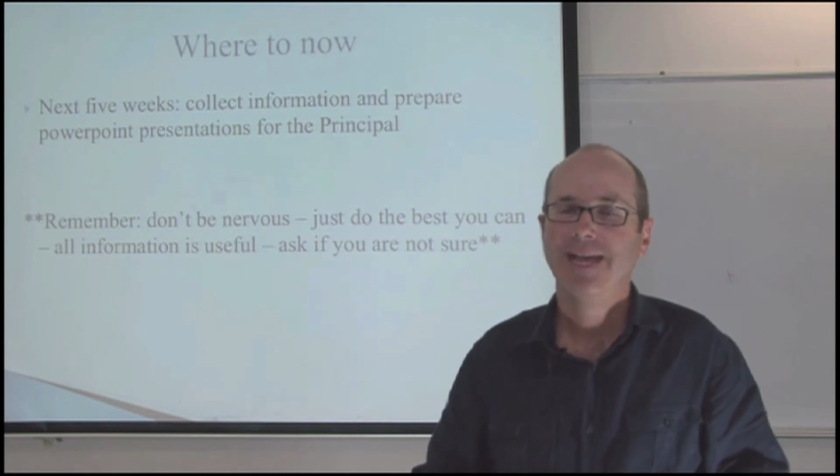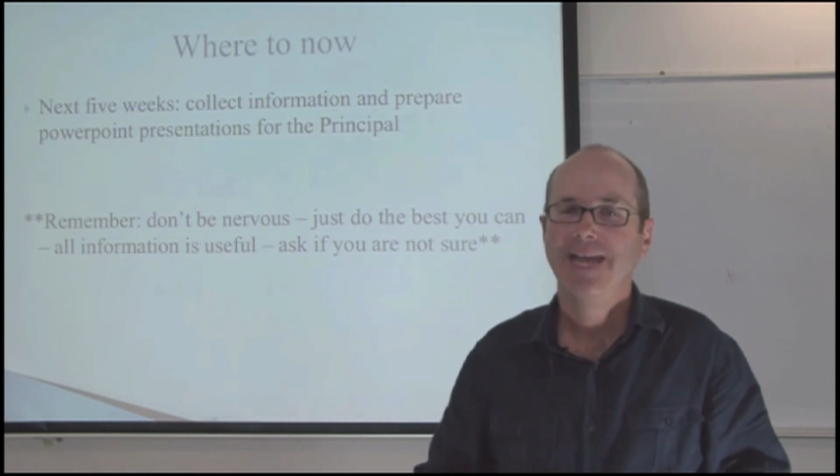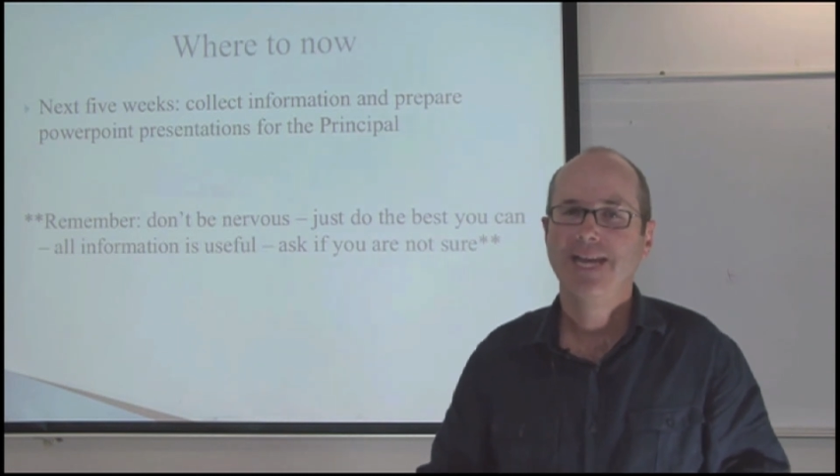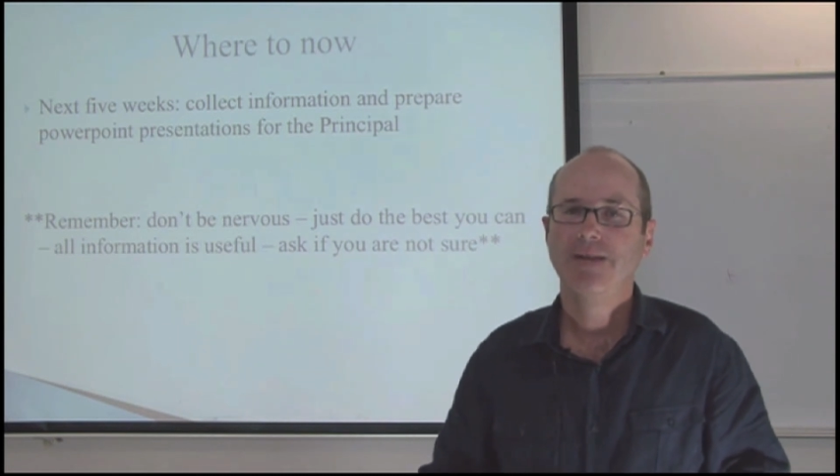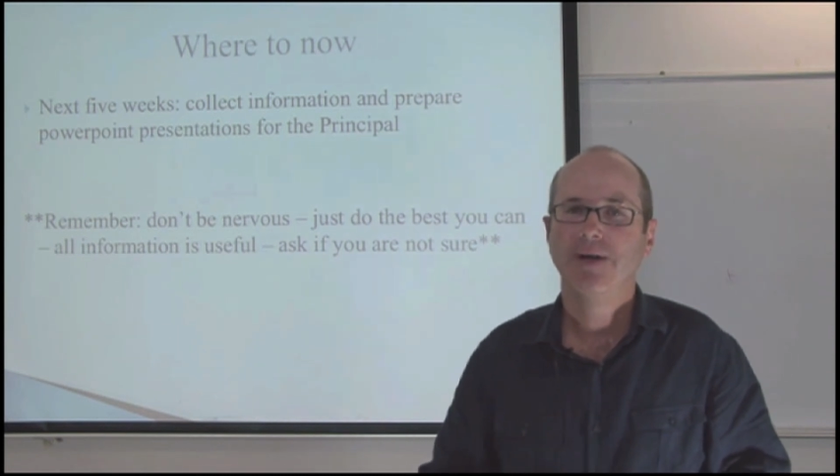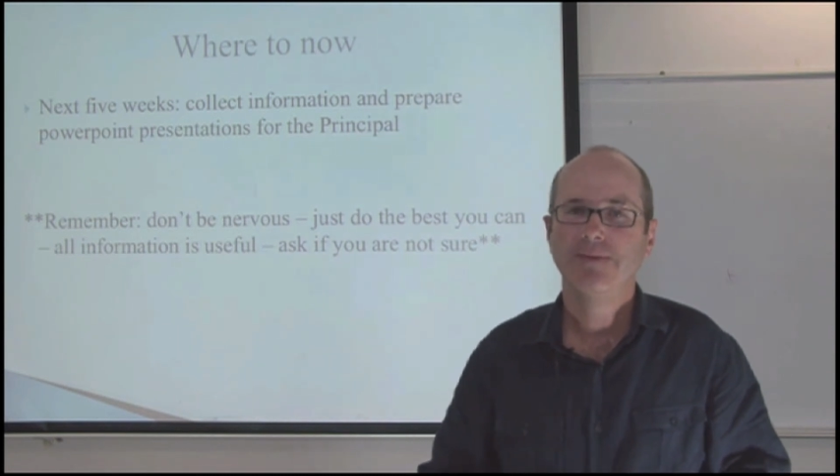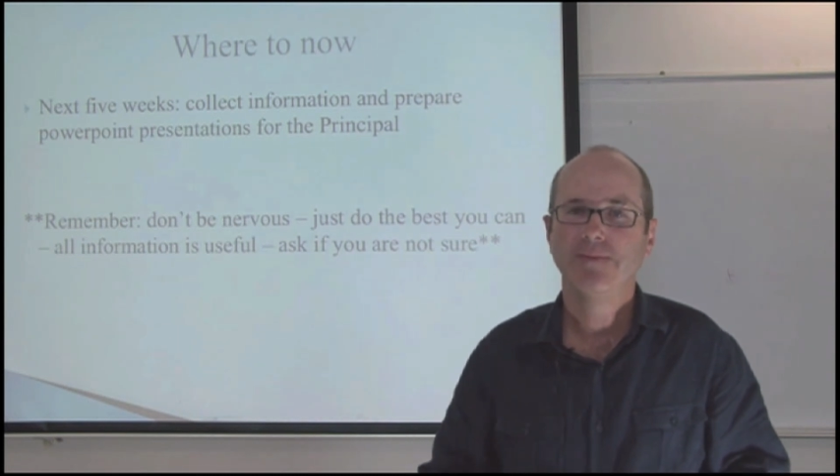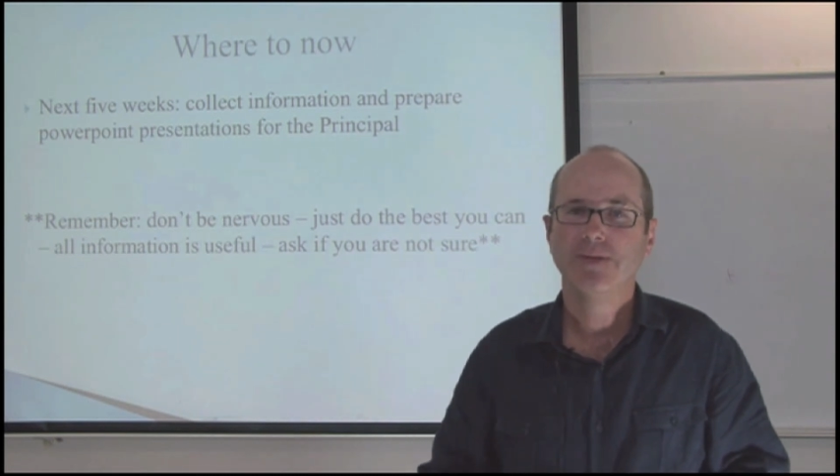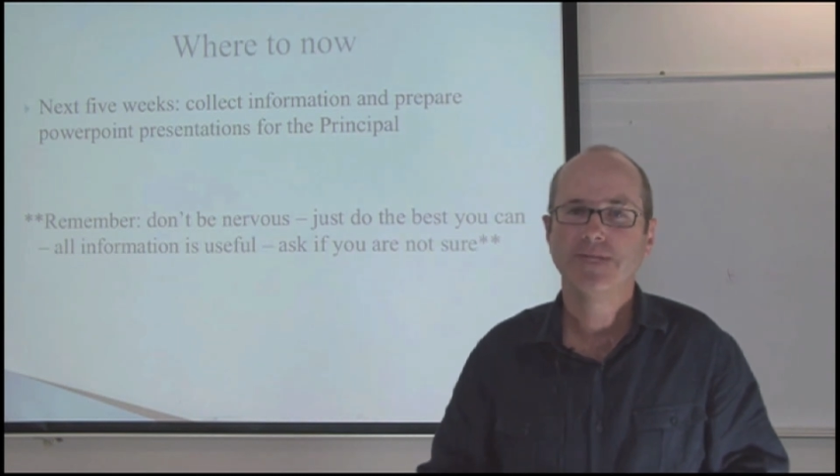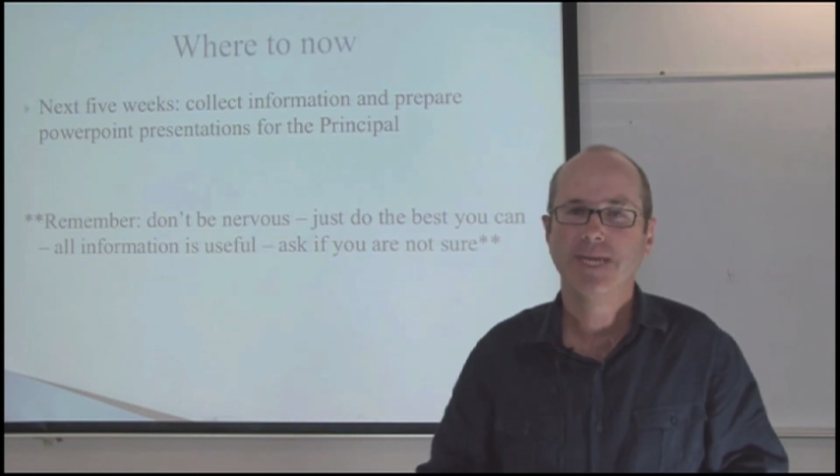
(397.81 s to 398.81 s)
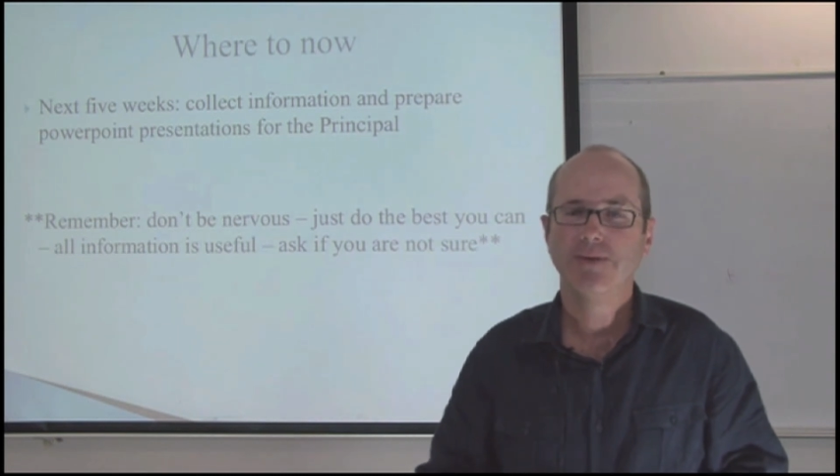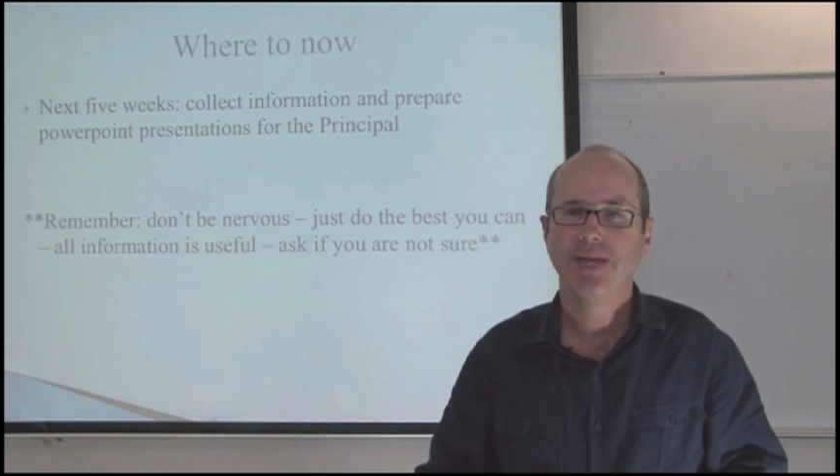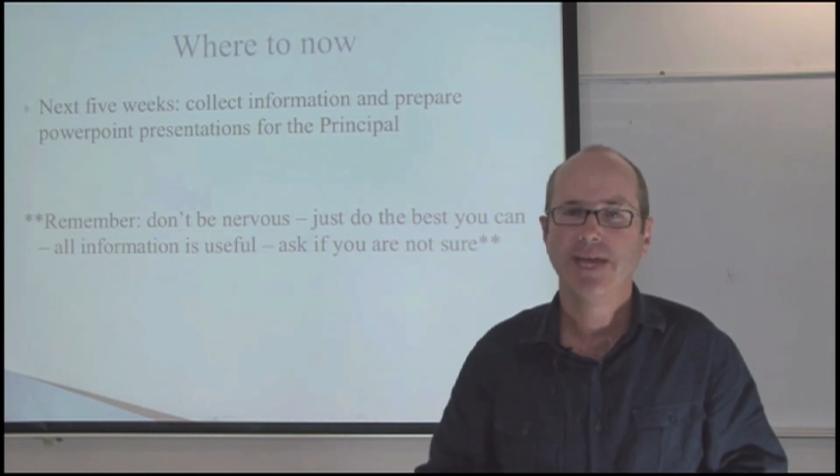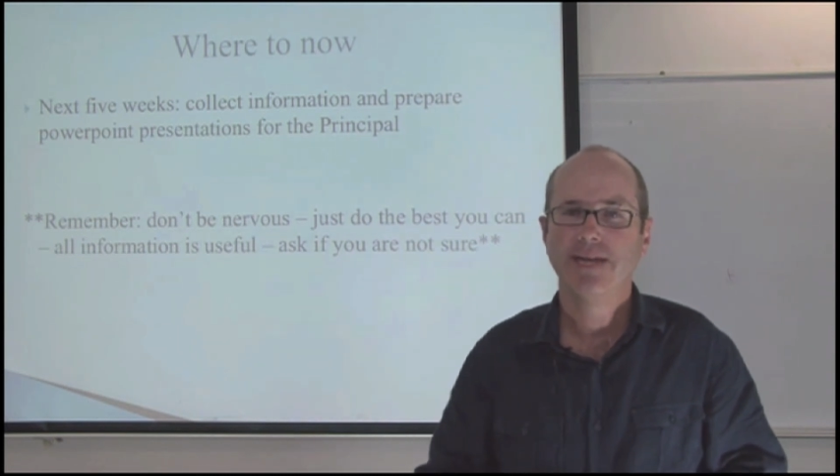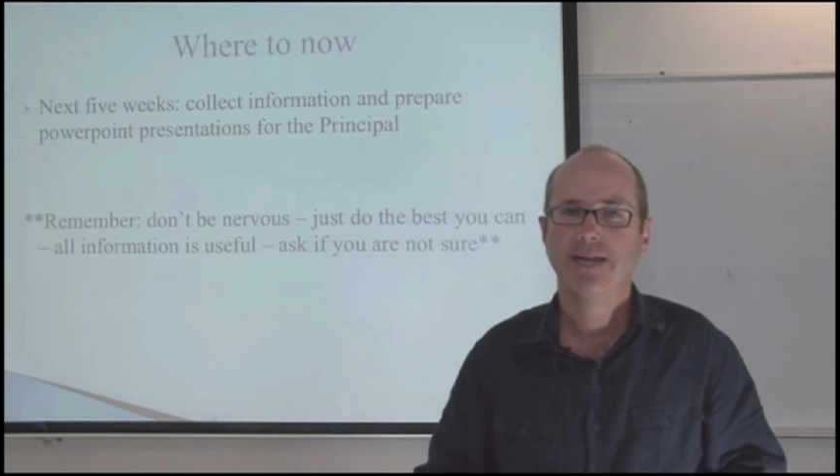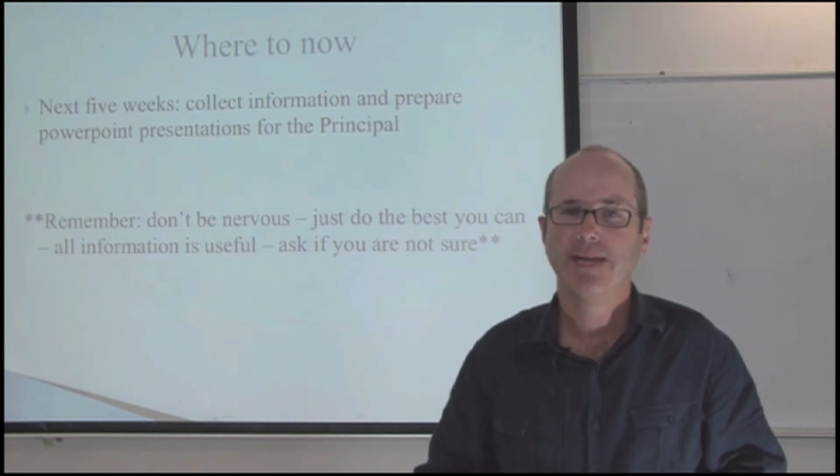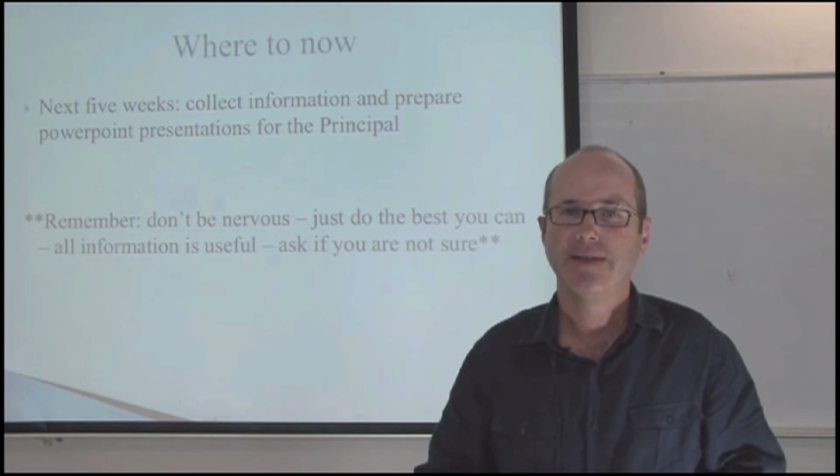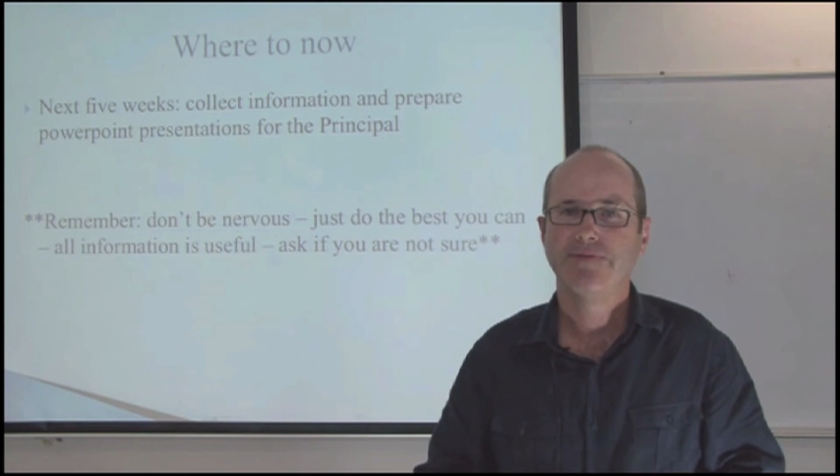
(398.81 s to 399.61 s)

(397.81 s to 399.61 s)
Anyway, we'll see you again in another